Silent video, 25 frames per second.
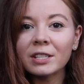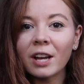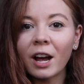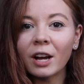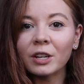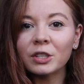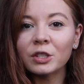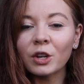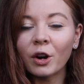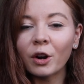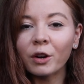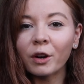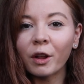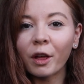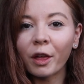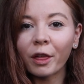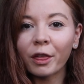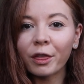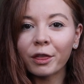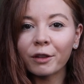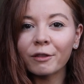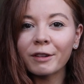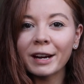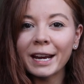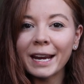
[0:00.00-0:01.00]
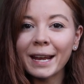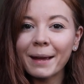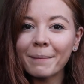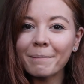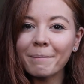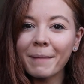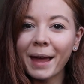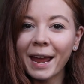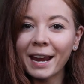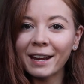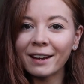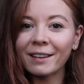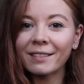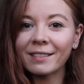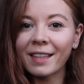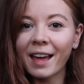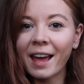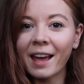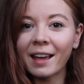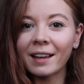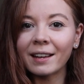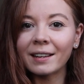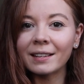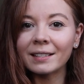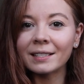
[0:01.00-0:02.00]
to touch on three main
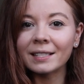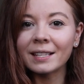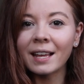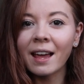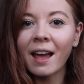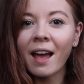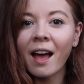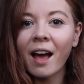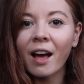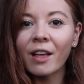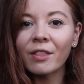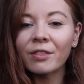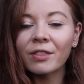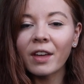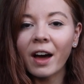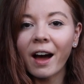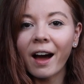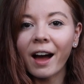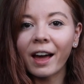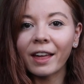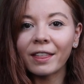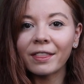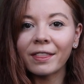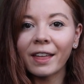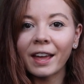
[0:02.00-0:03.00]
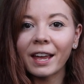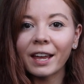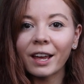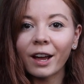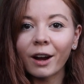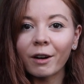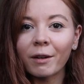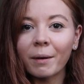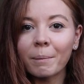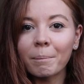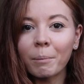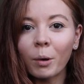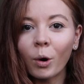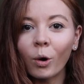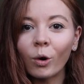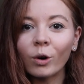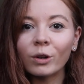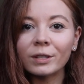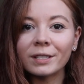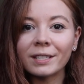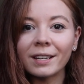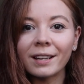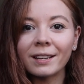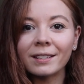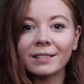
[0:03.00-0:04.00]
things that I think are
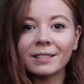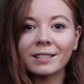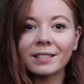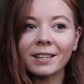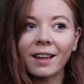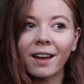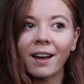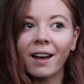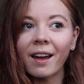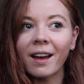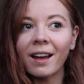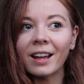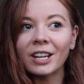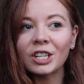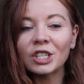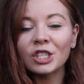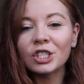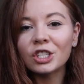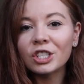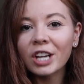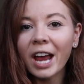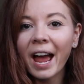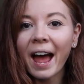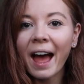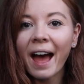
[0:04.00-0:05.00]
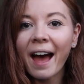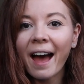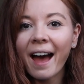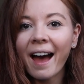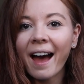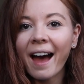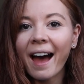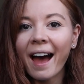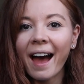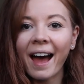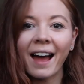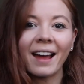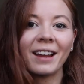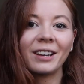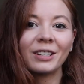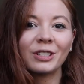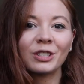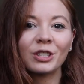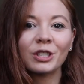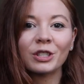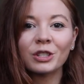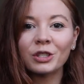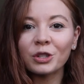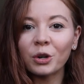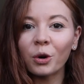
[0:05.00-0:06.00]
important to share and
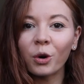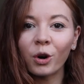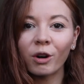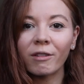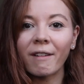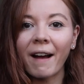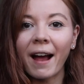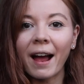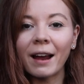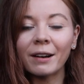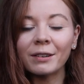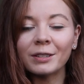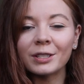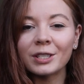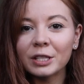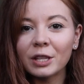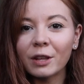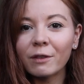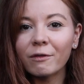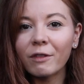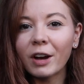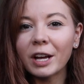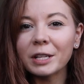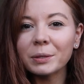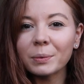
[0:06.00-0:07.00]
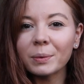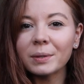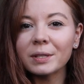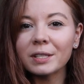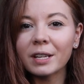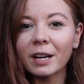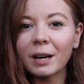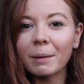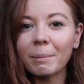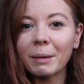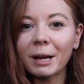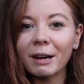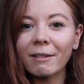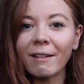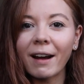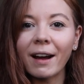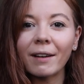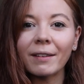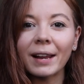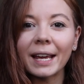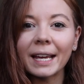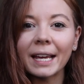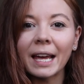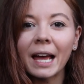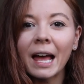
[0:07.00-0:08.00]
just talk around. So the first one's going to be
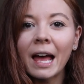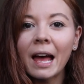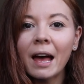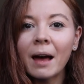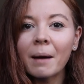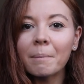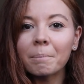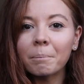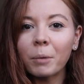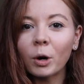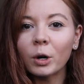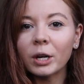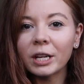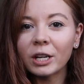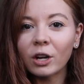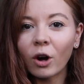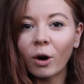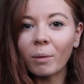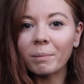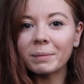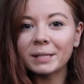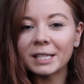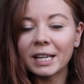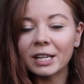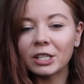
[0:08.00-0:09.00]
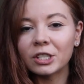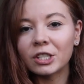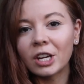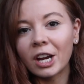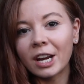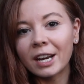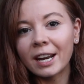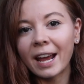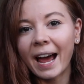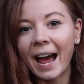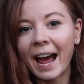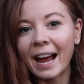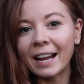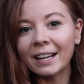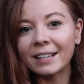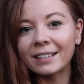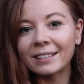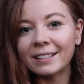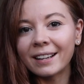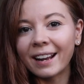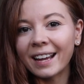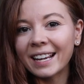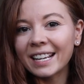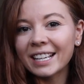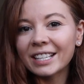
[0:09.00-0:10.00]
around like body composition
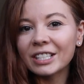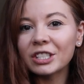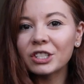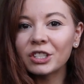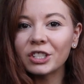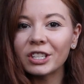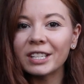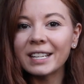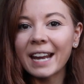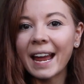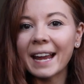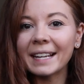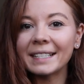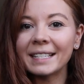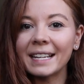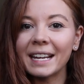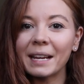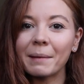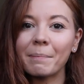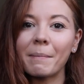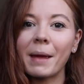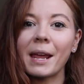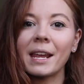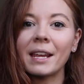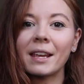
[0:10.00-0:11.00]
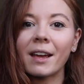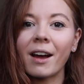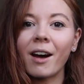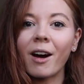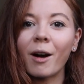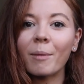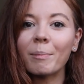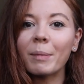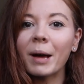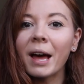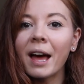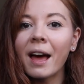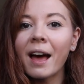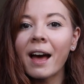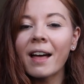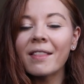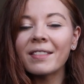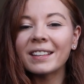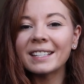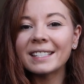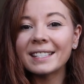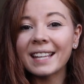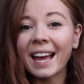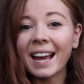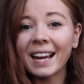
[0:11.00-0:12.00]
and like genetic makeup.
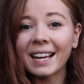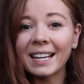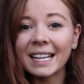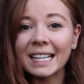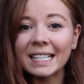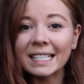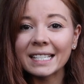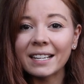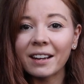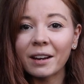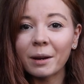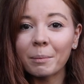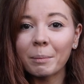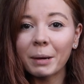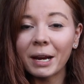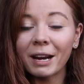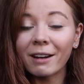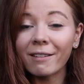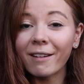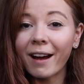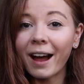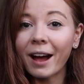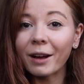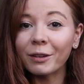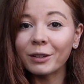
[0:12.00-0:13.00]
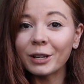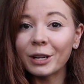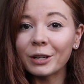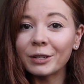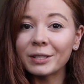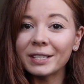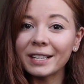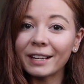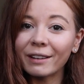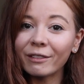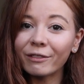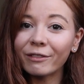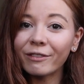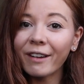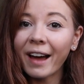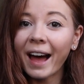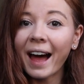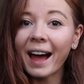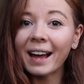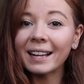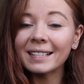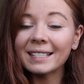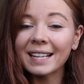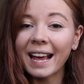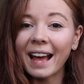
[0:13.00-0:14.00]
The second is going to be around losing
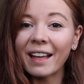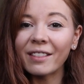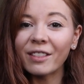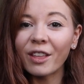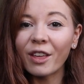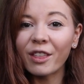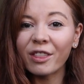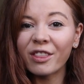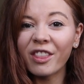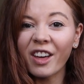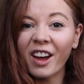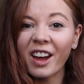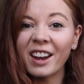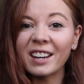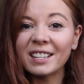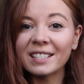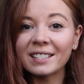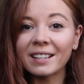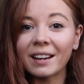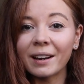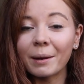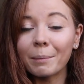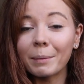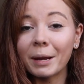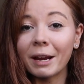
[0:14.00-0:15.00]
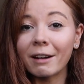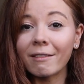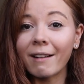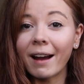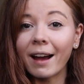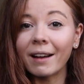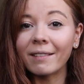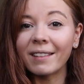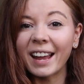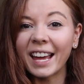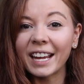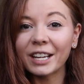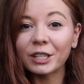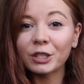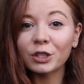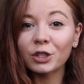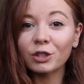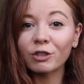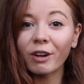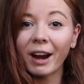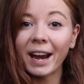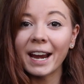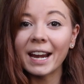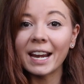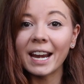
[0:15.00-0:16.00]
fat, and the third is going to be around like
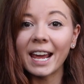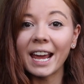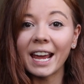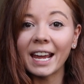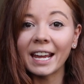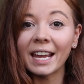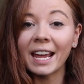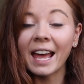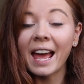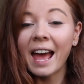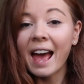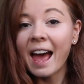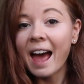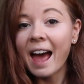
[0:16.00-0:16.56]
training